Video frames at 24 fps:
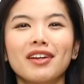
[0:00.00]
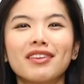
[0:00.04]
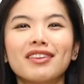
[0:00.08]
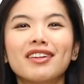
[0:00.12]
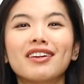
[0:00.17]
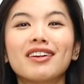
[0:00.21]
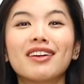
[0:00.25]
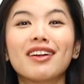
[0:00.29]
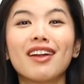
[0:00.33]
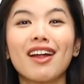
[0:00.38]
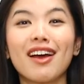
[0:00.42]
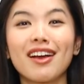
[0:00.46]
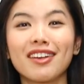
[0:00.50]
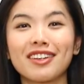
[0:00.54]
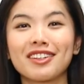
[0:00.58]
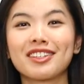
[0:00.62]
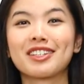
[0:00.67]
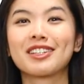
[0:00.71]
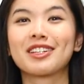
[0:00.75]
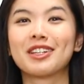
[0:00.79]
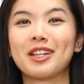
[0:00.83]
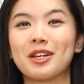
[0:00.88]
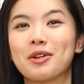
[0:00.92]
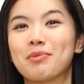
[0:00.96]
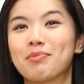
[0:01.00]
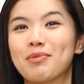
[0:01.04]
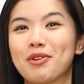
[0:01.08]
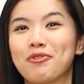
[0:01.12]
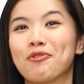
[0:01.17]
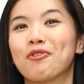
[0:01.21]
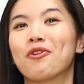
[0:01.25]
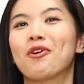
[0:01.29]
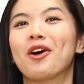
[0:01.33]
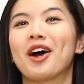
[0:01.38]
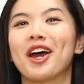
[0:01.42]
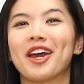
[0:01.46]
the last slurp
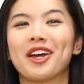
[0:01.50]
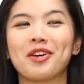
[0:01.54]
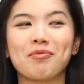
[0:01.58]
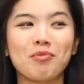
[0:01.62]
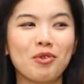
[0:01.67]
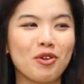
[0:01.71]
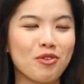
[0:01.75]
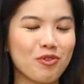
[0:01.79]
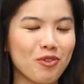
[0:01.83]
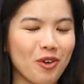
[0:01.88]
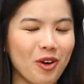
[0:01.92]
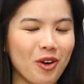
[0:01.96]
before I move